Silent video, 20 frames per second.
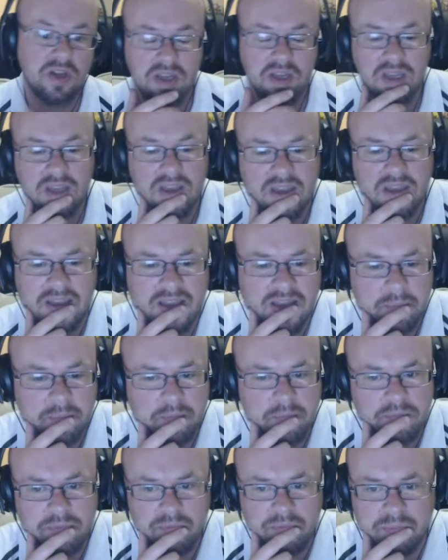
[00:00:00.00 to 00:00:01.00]

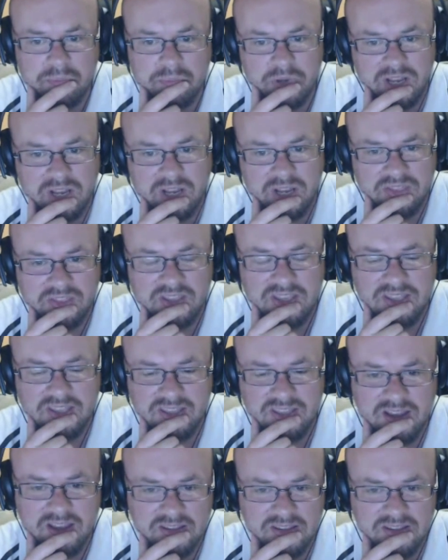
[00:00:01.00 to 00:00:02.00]
But I think the
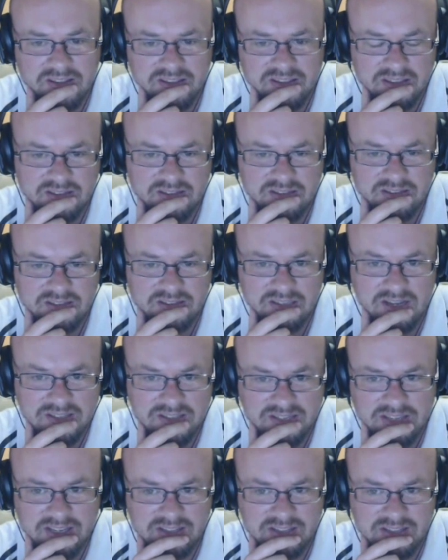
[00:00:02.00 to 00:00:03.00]
idea that
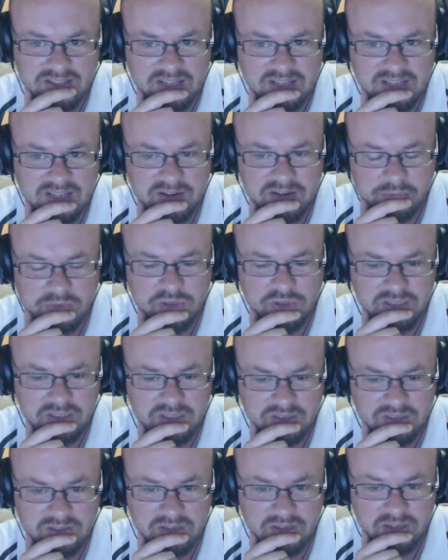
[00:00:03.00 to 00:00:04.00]
you can have
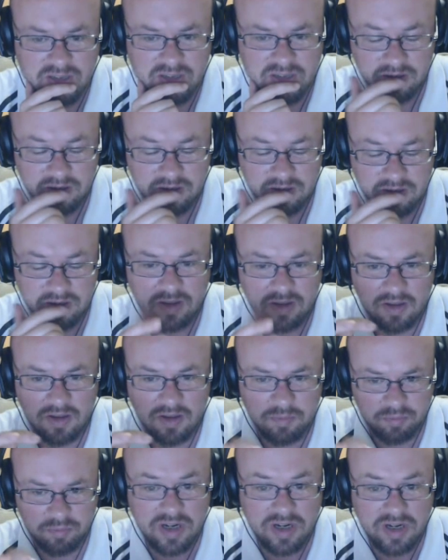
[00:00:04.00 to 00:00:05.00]
a printing
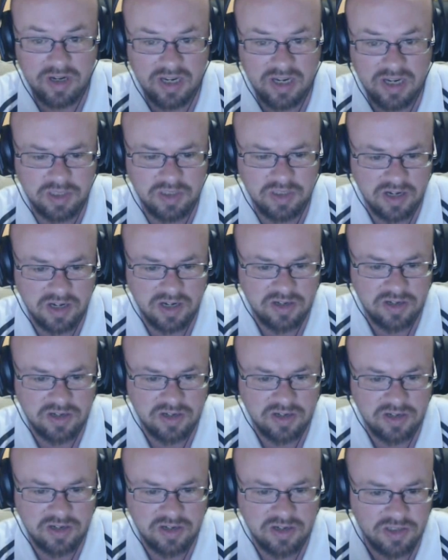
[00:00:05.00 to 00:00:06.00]
machine that can actually
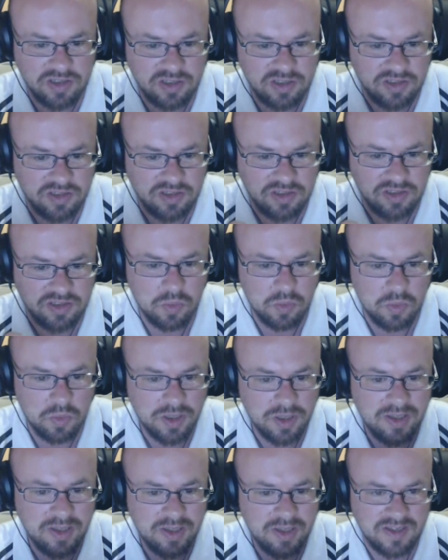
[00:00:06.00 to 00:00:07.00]
do the
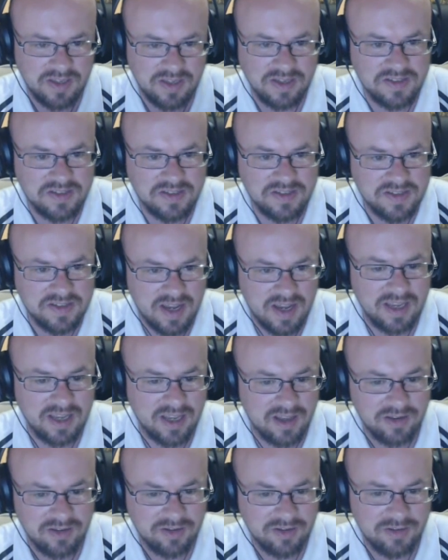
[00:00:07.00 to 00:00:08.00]
entire
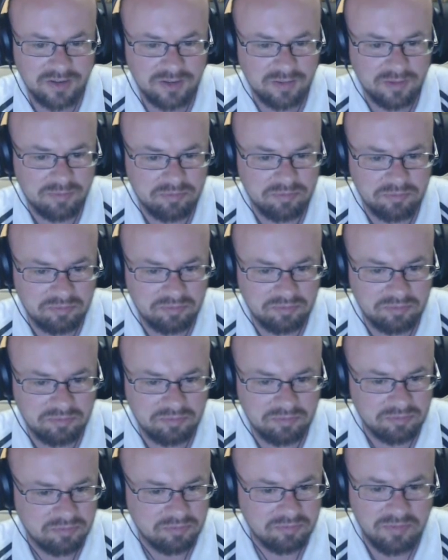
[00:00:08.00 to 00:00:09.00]
thing
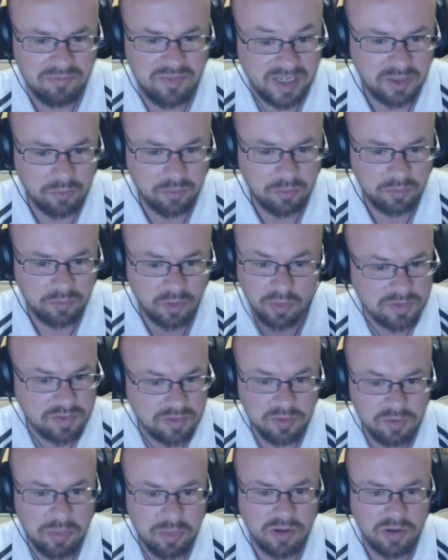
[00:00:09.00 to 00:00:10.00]
with all its moving
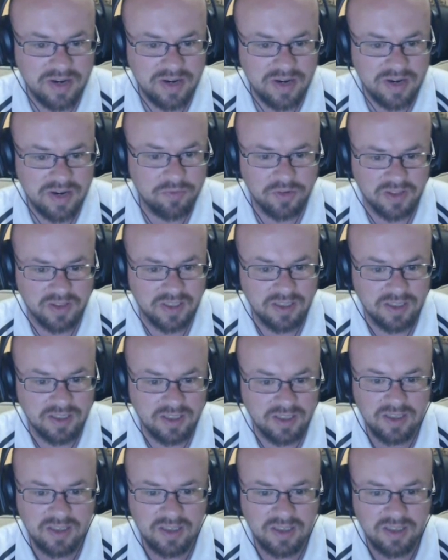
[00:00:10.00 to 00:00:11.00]
parts and everything,
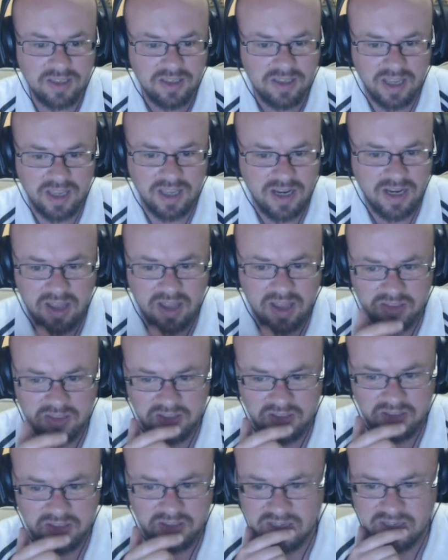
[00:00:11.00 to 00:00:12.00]
I think is
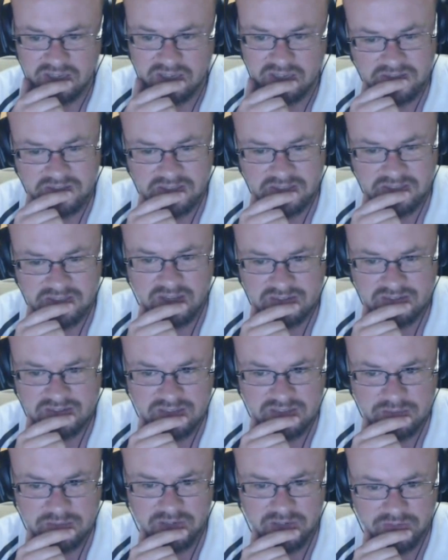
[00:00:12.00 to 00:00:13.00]
just it's a bit of
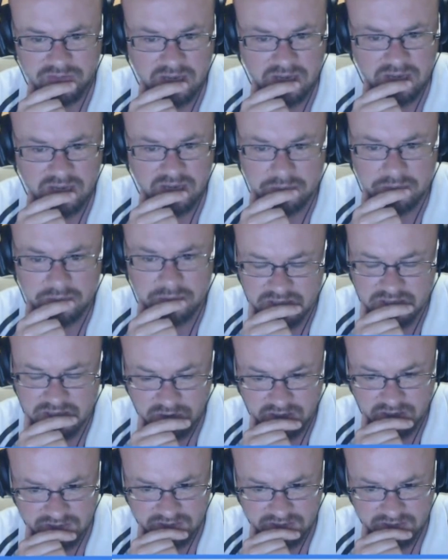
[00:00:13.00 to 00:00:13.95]
a game changer, I think.